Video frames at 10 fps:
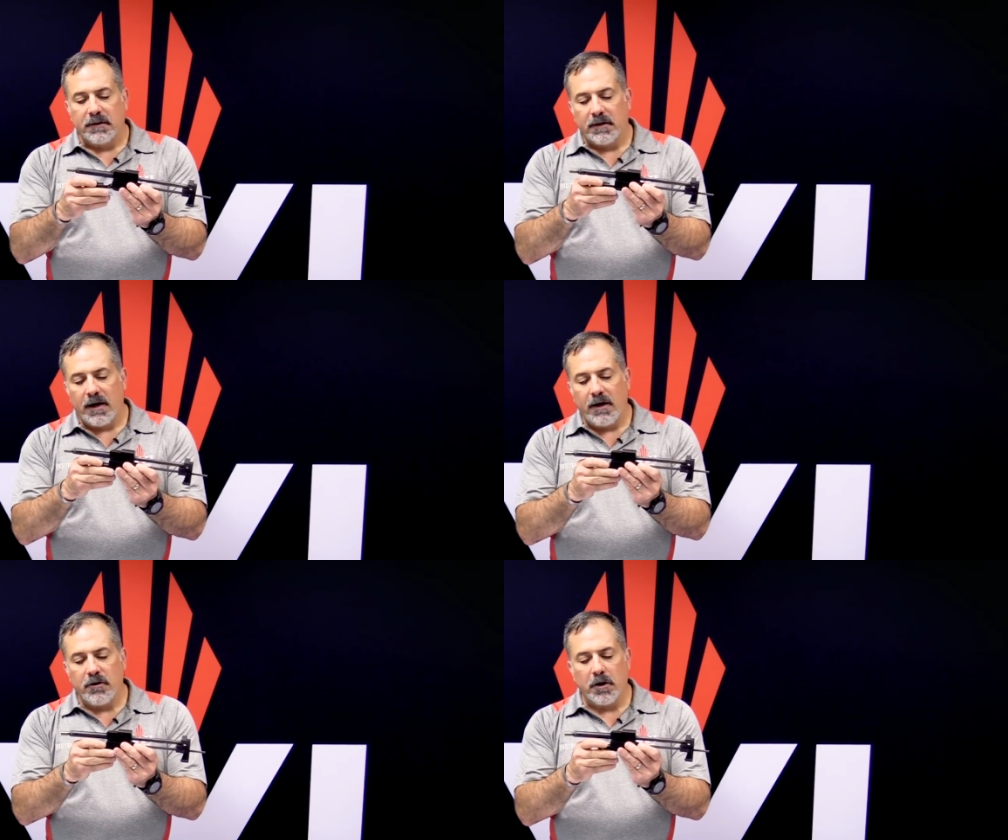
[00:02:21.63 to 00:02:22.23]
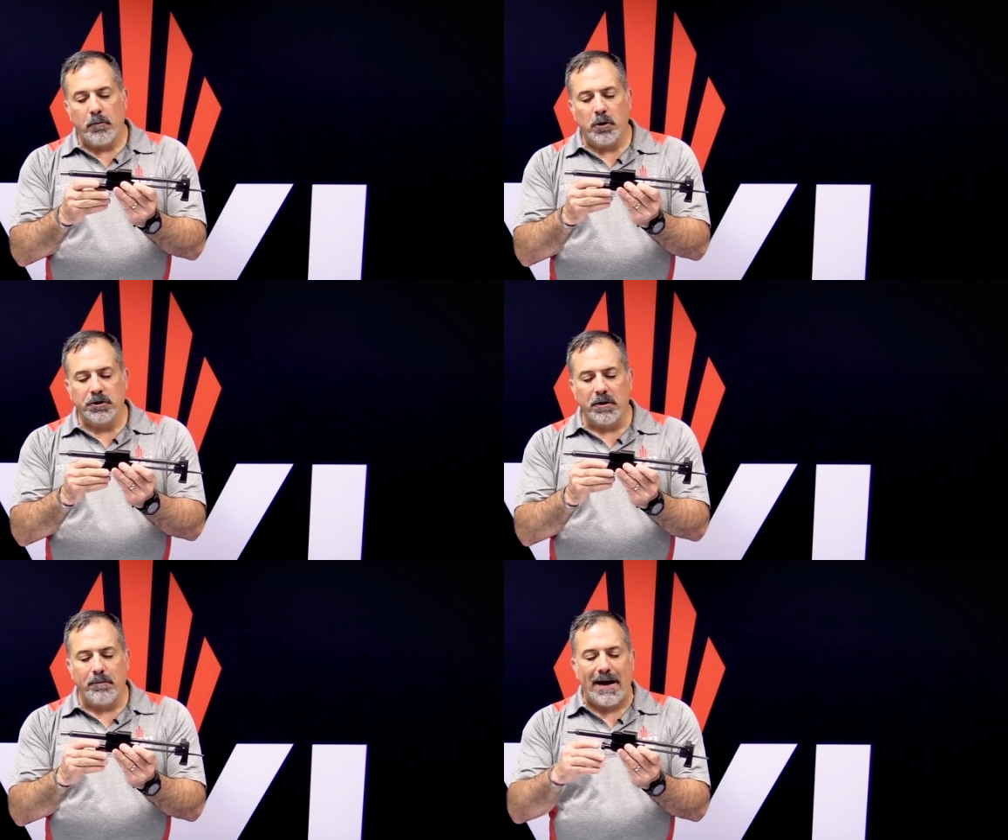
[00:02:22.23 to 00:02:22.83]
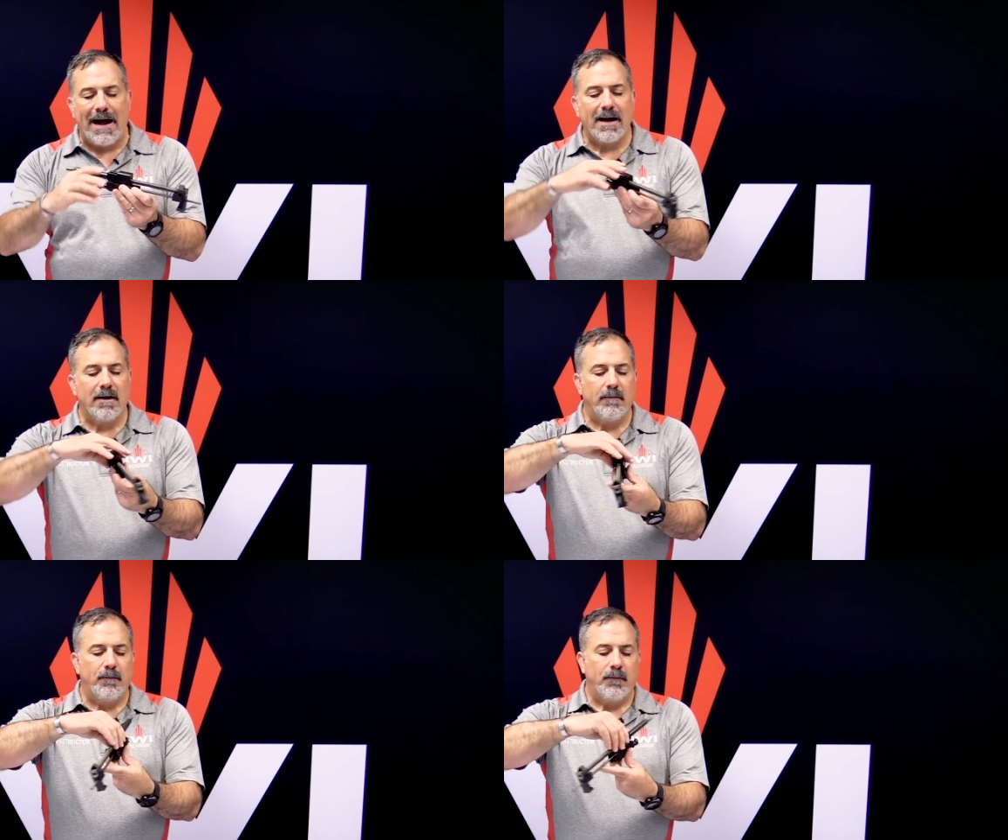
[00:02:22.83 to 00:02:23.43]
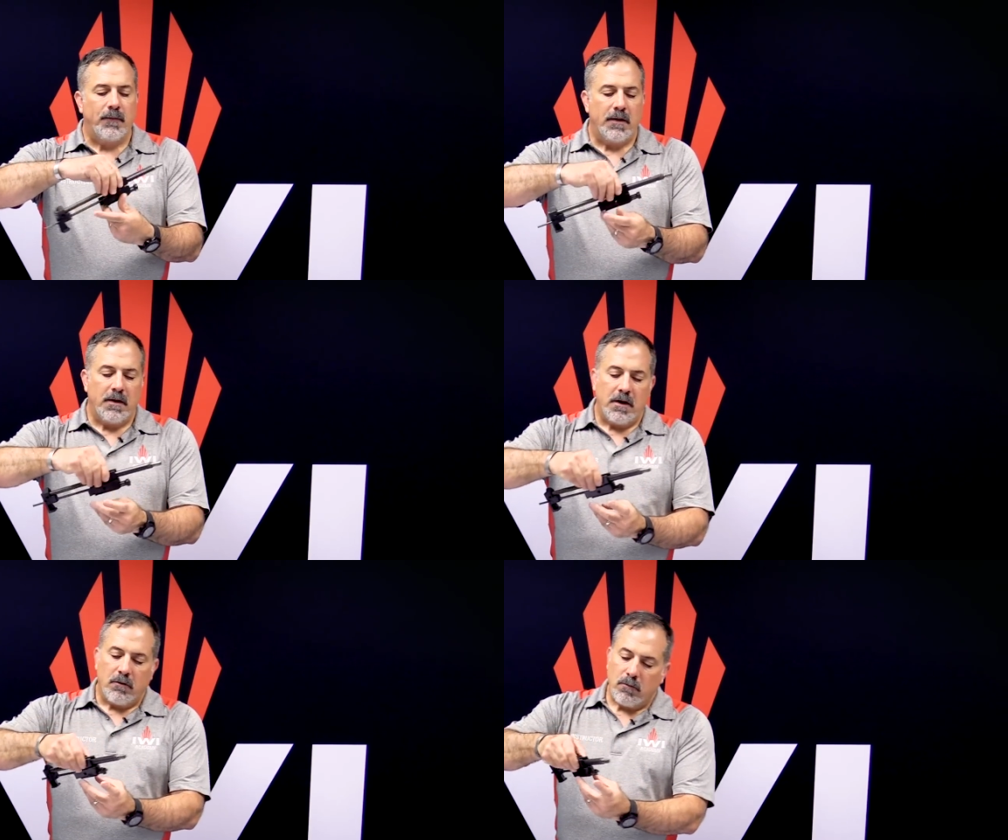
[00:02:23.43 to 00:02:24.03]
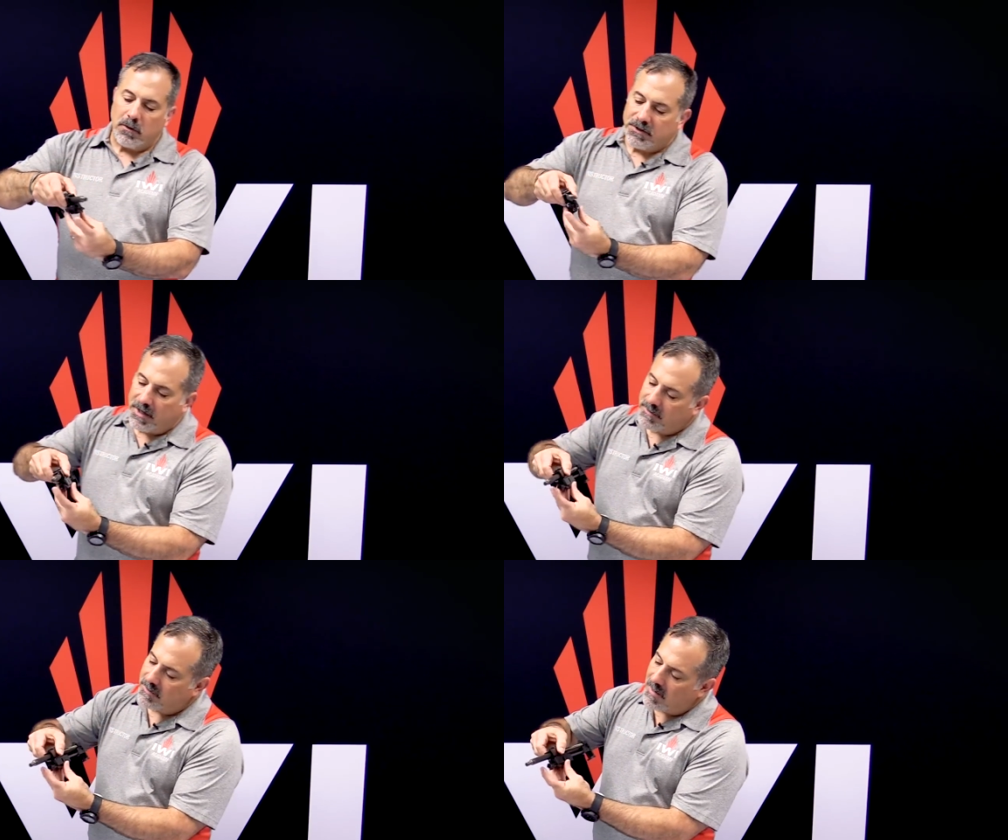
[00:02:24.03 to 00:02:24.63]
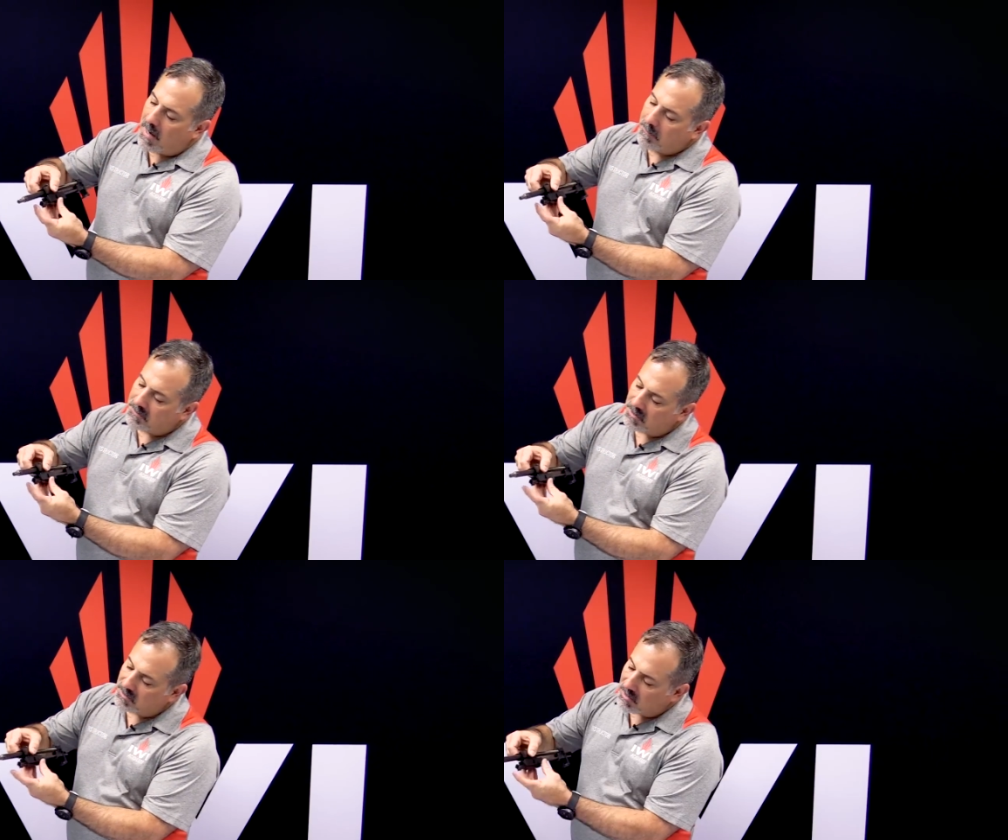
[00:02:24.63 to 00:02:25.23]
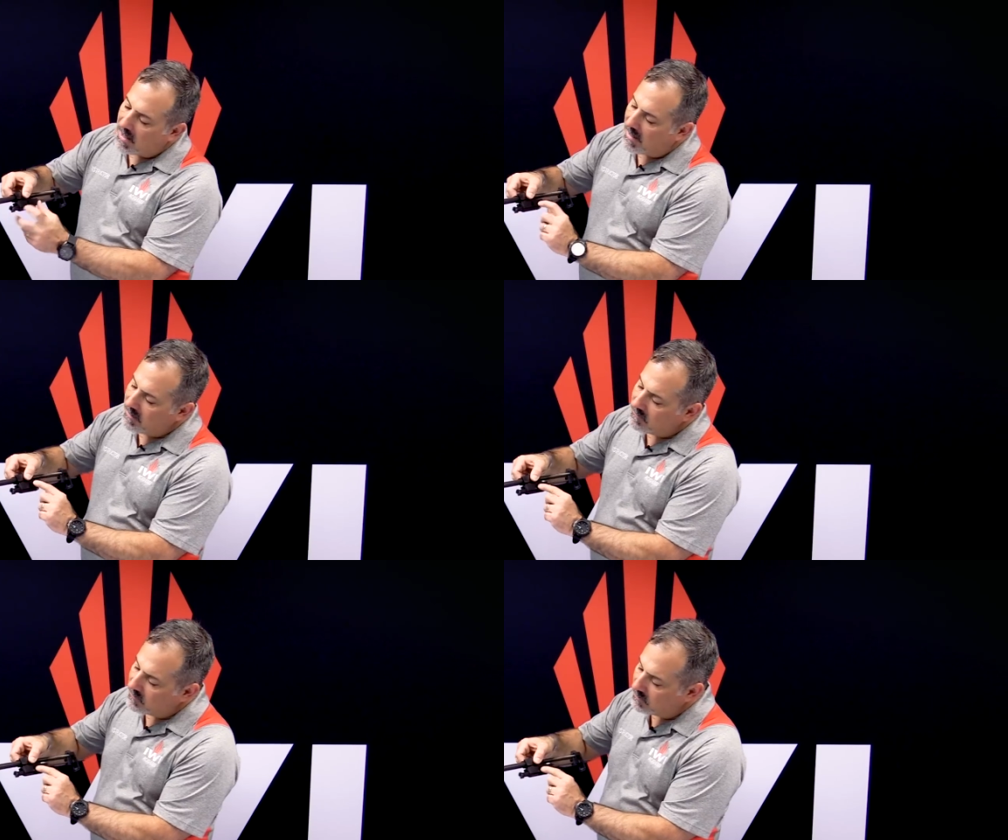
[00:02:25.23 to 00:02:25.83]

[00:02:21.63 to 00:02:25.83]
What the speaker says: Okay, you're going to push it back, rotate it to the opposite side,